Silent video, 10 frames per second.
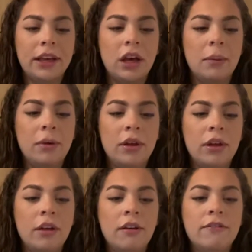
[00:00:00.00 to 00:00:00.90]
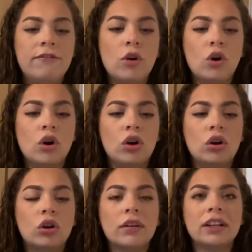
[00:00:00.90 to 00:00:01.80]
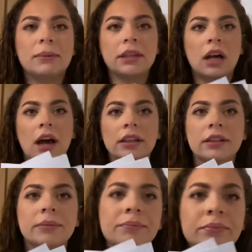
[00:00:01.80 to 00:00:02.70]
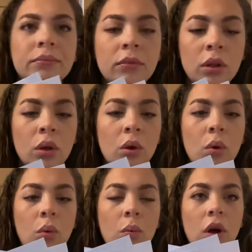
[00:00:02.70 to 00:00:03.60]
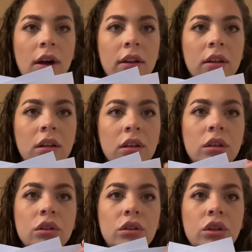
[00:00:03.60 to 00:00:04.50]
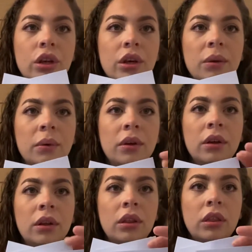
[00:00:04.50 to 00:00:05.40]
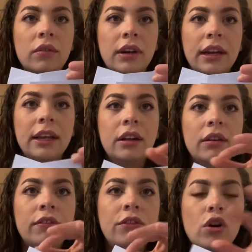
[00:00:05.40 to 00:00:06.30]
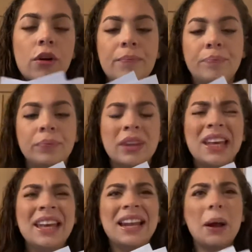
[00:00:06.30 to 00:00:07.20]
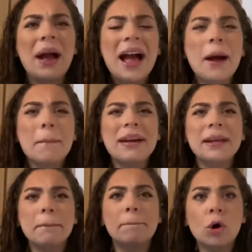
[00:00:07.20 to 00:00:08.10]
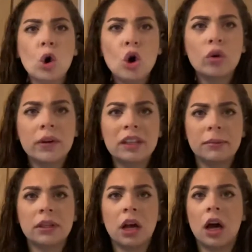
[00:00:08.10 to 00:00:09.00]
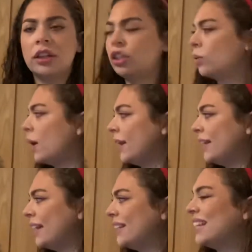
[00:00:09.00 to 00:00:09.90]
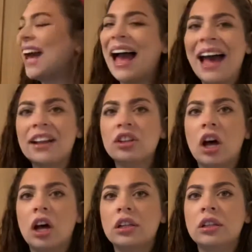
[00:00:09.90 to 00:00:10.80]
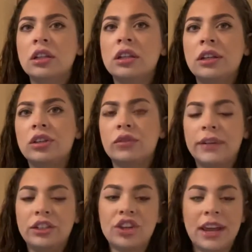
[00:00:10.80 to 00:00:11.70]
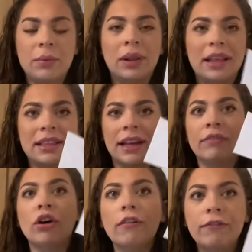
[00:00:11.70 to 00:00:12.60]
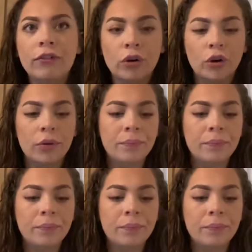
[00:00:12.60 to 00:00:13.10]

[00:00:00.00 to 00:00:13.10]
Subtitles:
up 4 Christmas cards. 1, 2, 3, 4. Now how many more Christmas cards do I need to add on to reach 8? Well, let's see, I've got 4,